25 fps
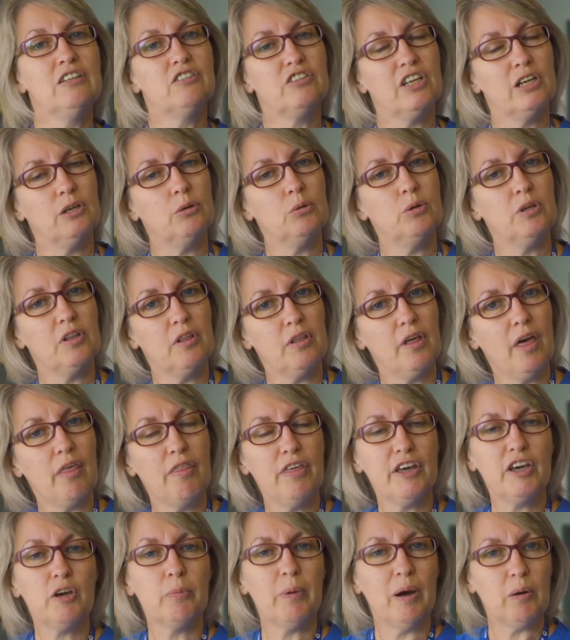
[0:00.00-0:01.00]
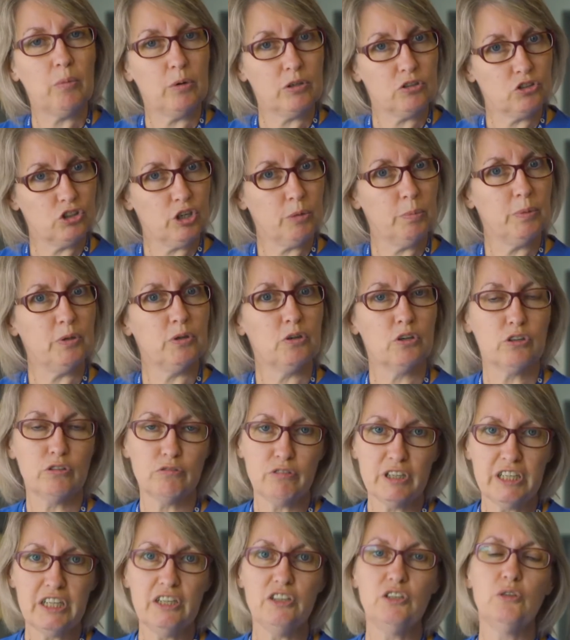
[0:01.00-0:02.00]
So think about what job or
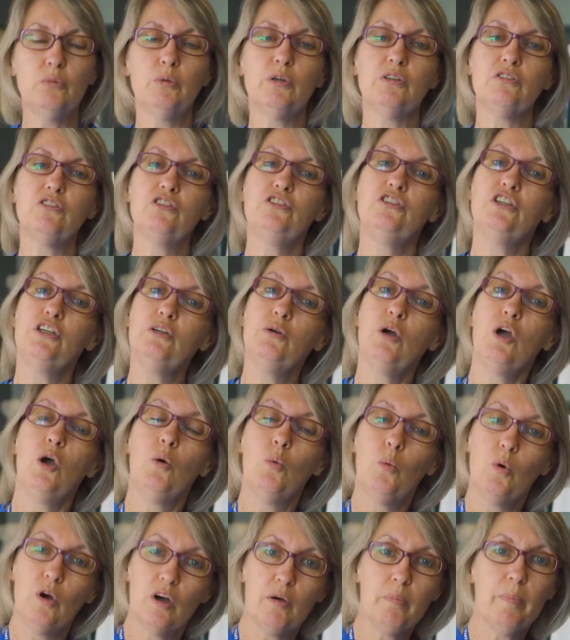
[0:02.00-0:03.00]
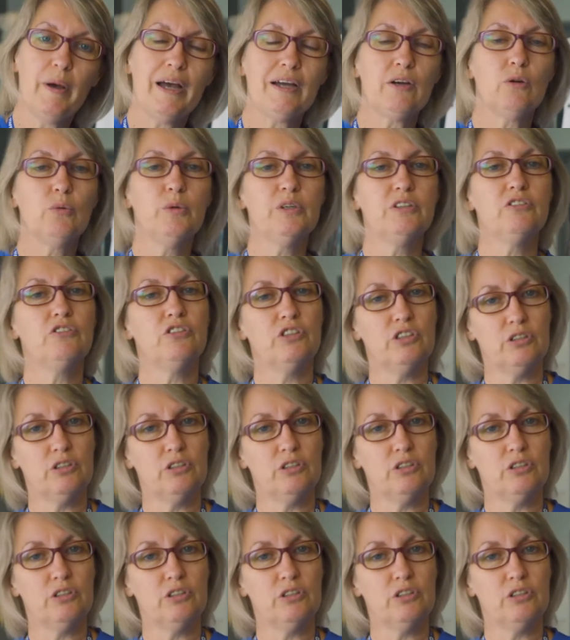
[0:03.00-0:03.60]
career you want to do, work backwards.